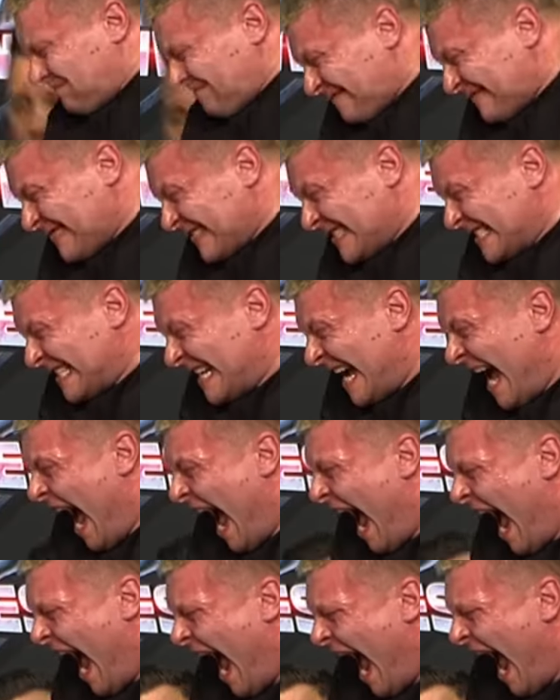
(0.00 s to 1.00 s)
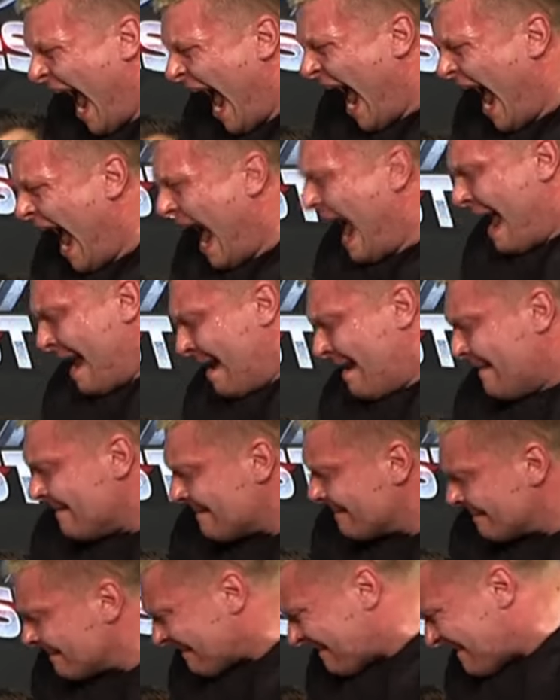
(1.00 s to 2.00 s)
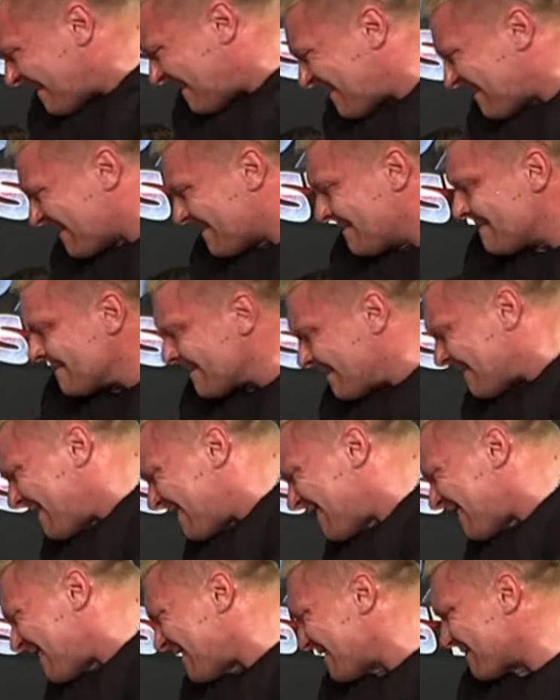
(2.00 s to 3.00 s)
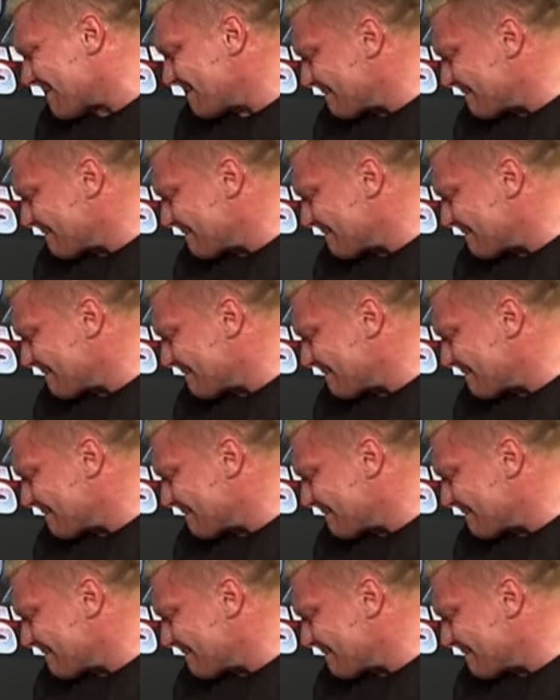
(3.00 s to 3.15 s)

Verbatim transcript: because Oh, turns him in